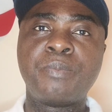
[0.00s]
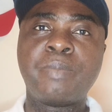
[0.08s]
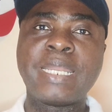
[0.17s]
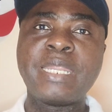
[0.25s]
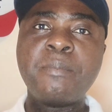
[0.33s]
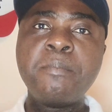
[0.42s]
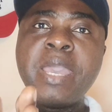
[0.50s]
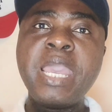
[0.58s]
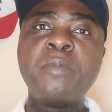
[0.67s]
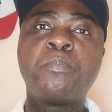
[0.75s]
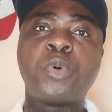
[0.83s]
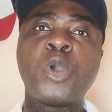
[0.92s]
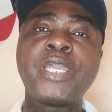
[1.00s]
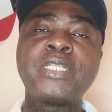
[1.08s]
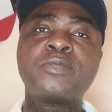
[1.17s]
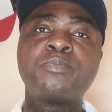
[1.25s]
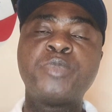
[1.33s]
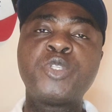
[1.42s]
But the main
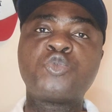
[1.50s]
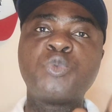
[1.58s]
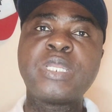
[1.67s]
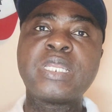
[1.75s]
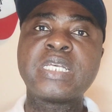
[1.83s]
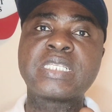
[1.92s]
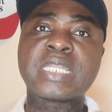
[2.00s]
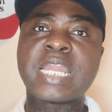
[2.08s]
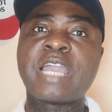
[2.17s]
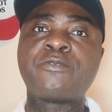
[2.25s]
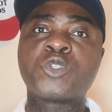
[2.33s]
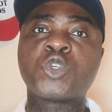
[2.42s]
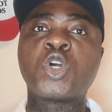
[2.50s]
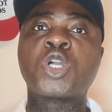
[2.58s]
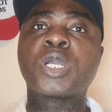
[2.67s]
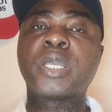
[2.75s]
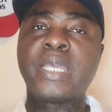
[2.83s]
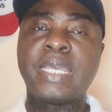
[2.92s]
point between this
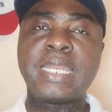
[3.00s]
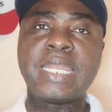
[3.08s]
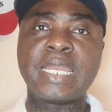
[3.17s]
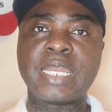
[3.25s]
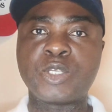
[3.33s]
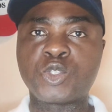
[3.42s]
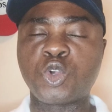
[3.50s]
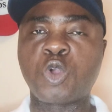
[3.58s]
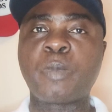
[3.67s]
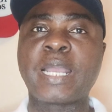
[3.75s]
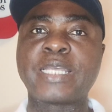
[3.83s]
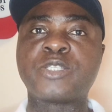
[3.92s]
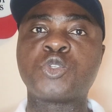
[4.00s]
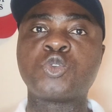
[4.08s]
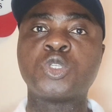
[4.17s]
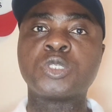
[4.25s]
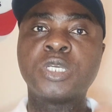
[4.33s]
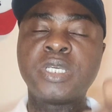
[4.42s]
livestock and then the stock market is
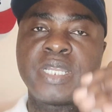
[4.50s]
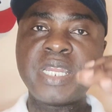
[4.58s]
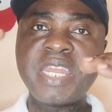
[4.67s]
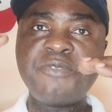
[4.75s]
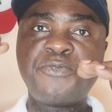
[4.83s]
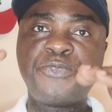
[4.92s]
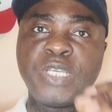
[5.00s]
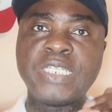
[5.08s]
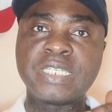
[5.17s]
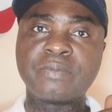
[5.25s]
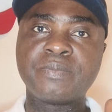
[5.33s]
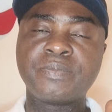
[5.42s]
what? The feed.